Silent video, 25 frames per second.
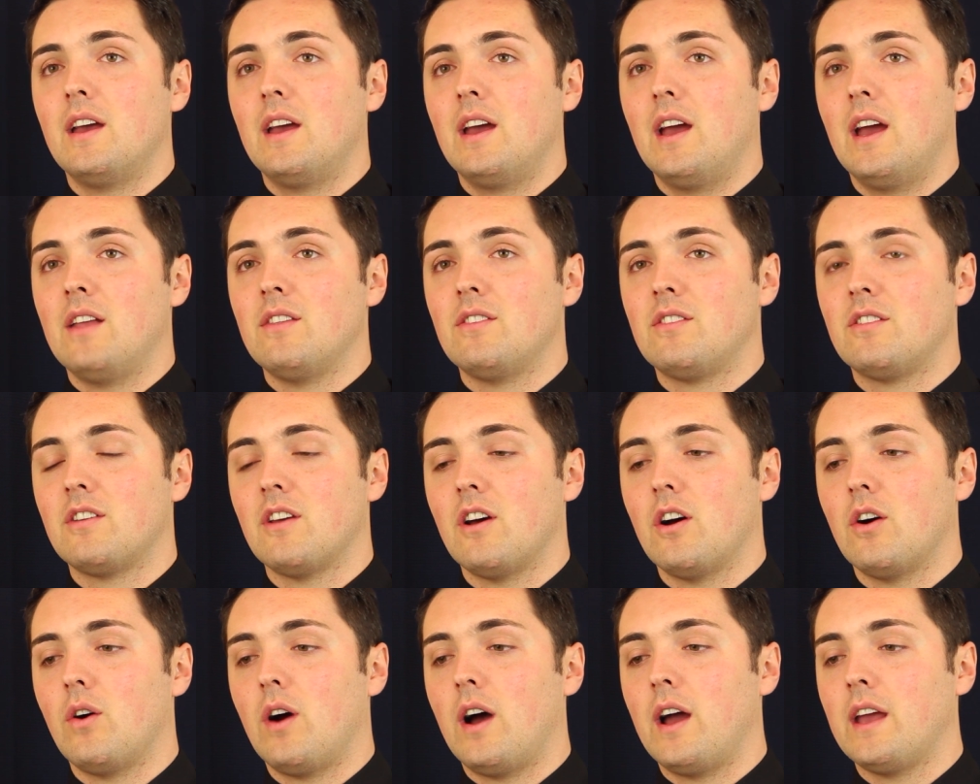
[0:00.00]
And
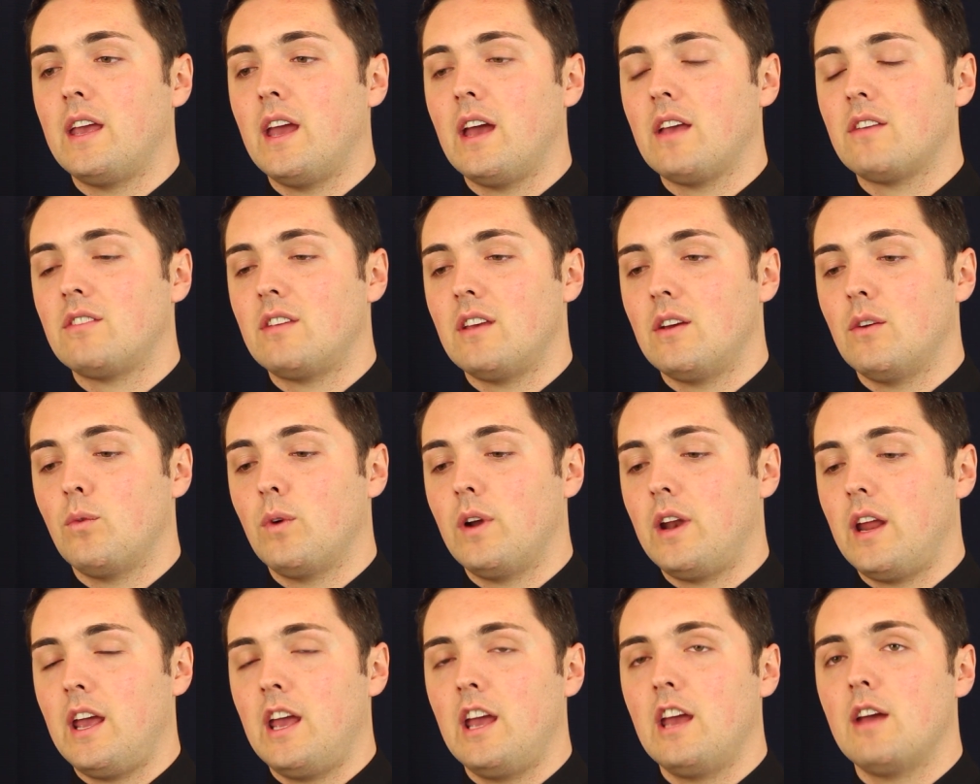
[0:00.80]
so I guess
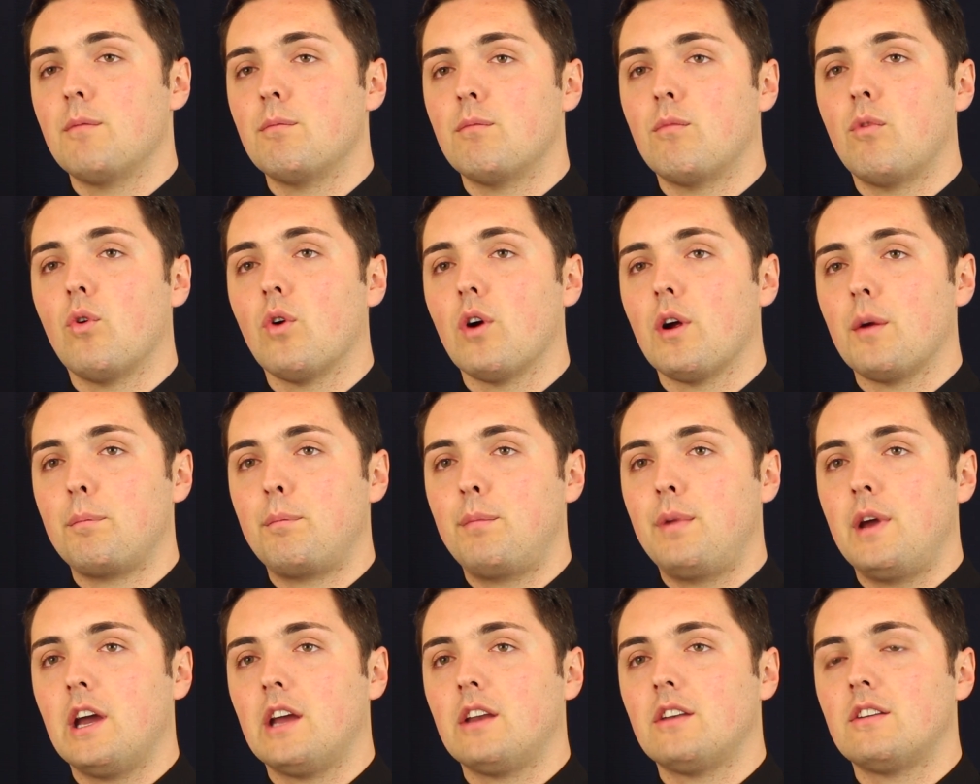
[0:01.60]
when it hit Moore,
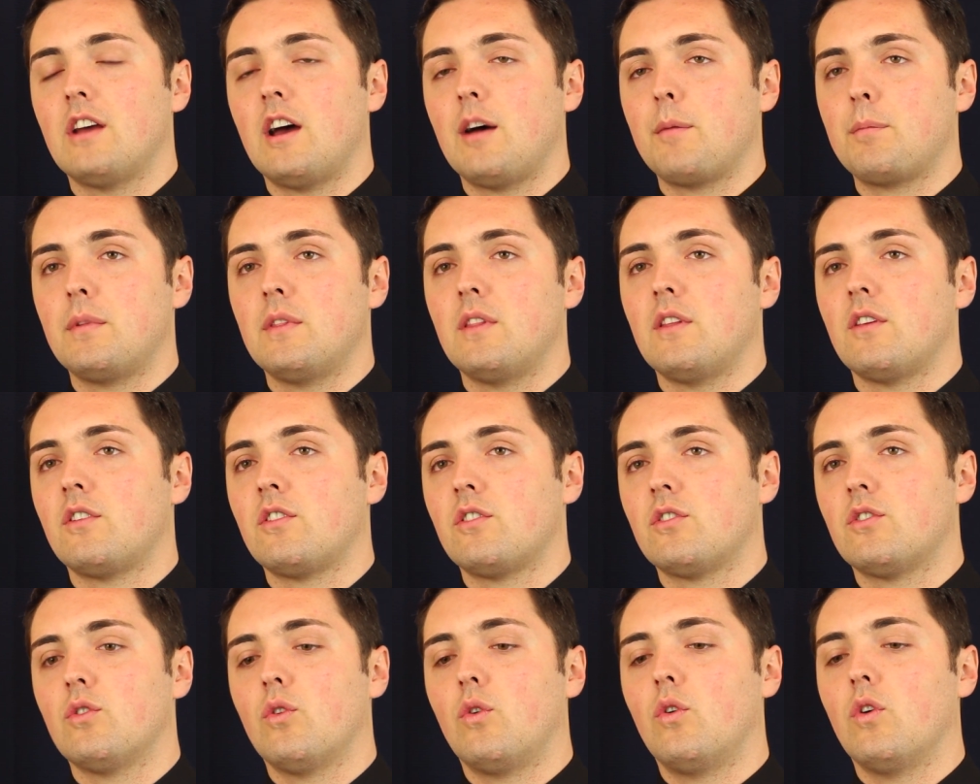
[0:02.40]
it picked up and the
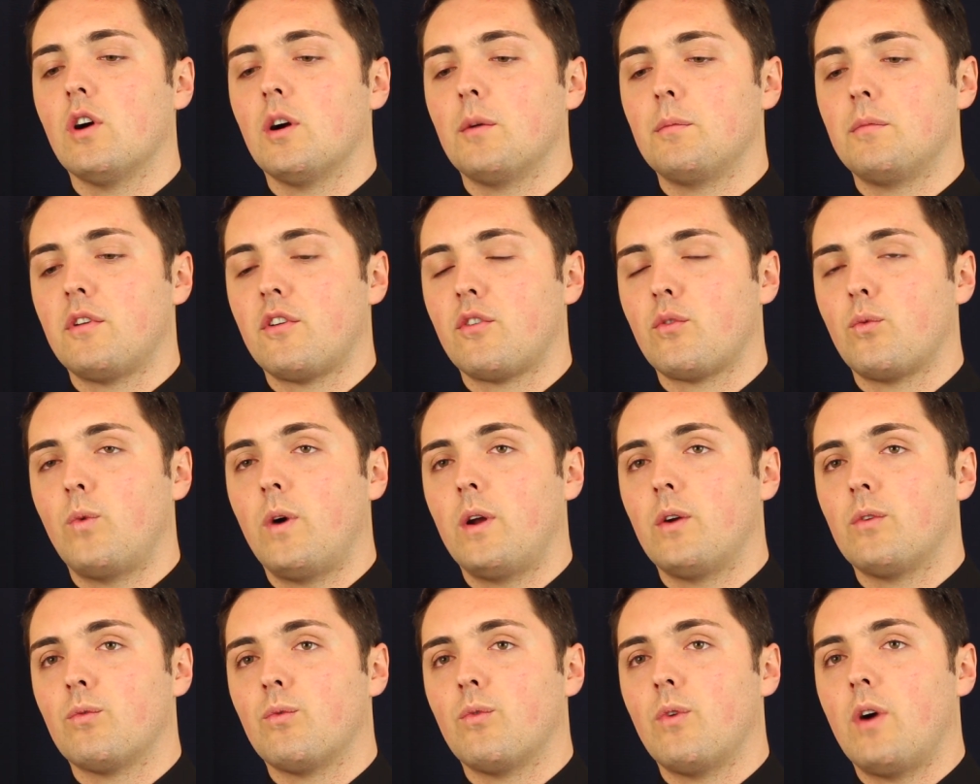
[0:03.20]
storm just
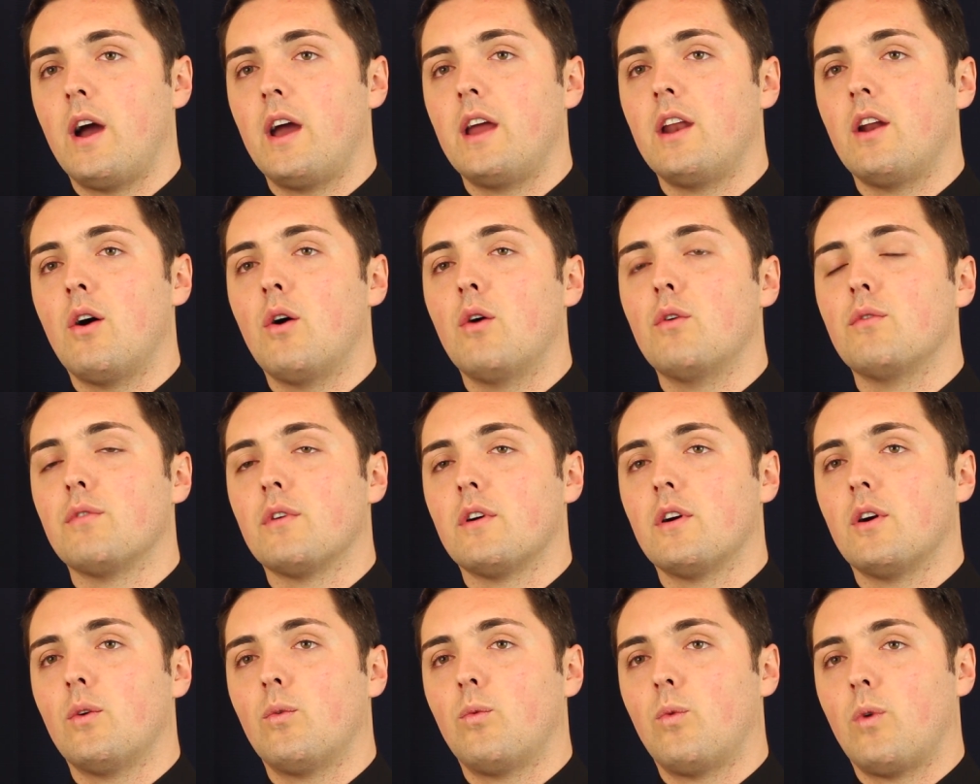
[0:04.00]
went right
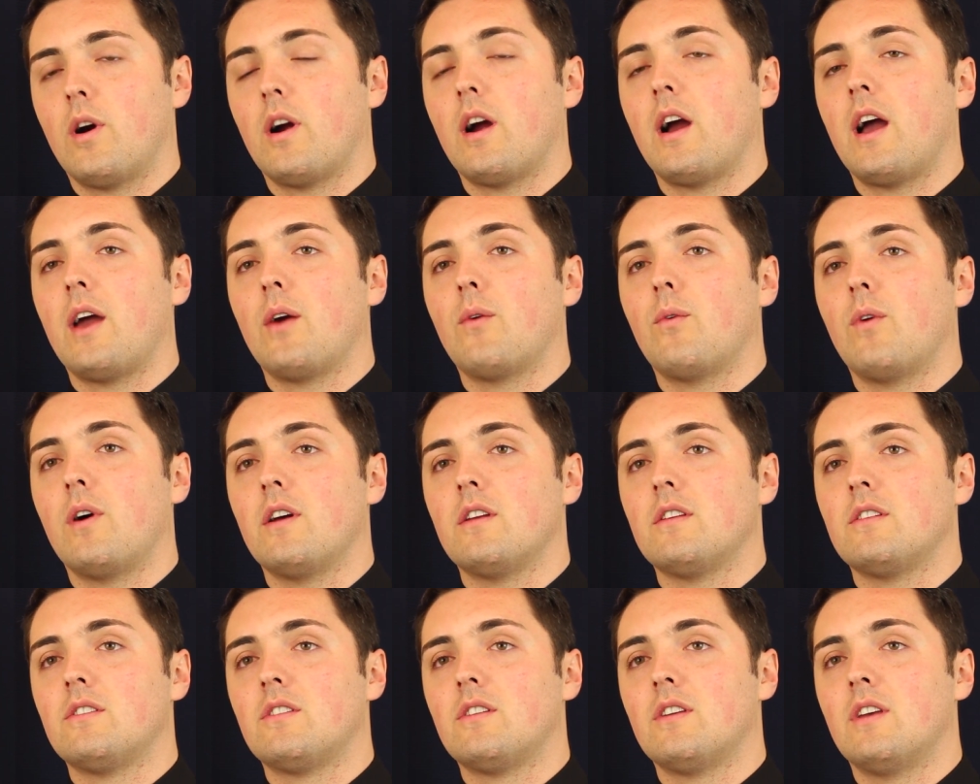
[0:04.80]
over where I
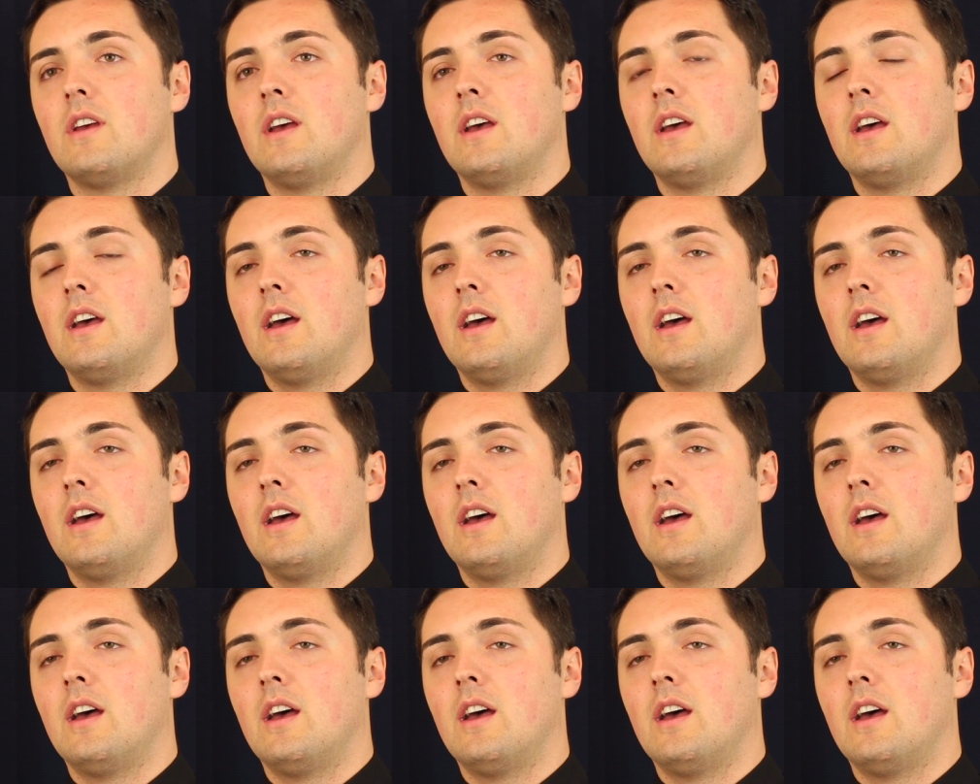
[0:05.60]
was.